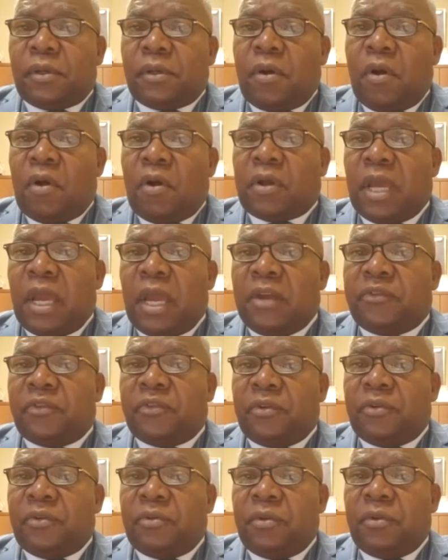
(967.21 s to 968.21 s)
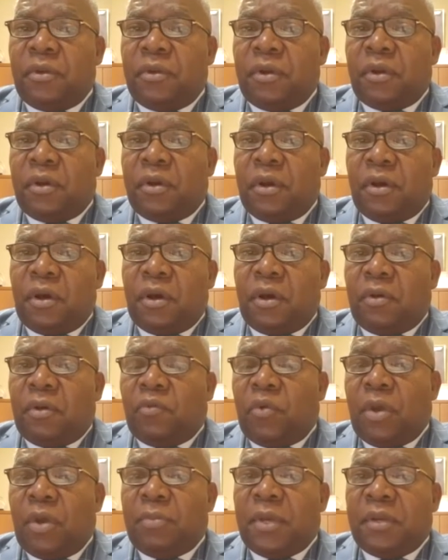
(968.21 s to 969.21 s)
Caucasian
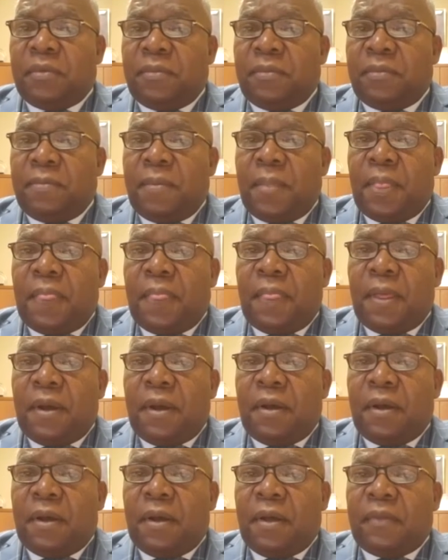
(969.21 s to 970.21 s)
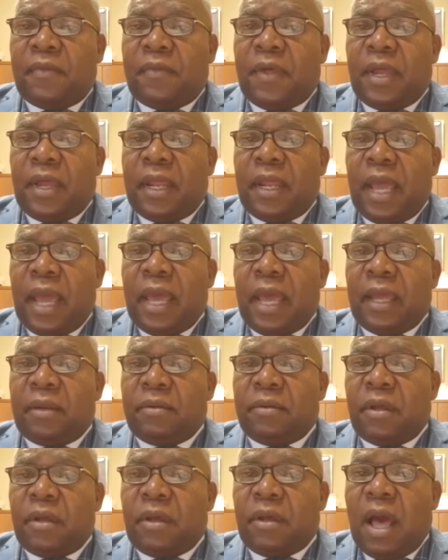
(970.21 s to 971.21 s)
women that had
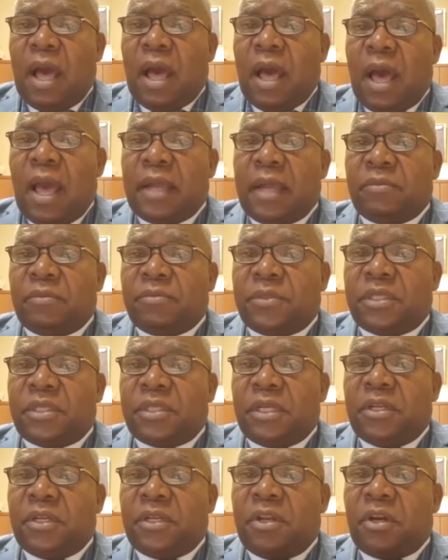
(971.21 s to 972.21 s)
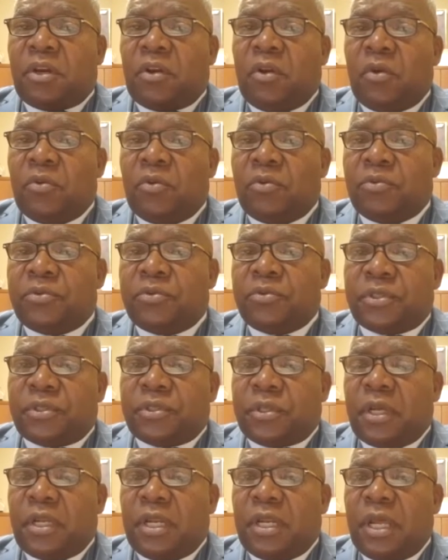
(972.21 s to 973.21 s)
items in their
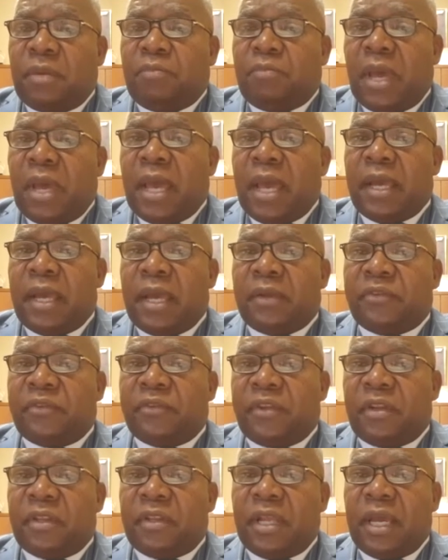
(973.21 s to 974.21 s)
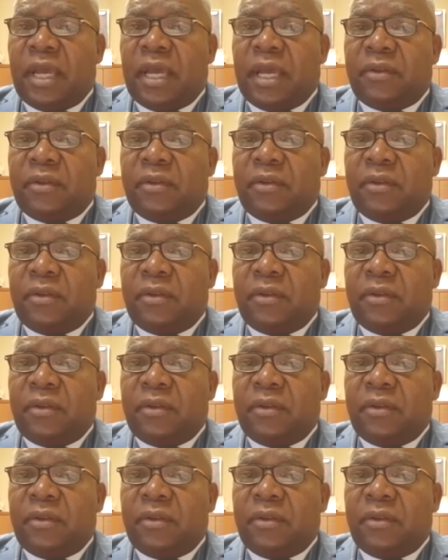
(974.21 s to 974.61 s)
clothes and in bags that they had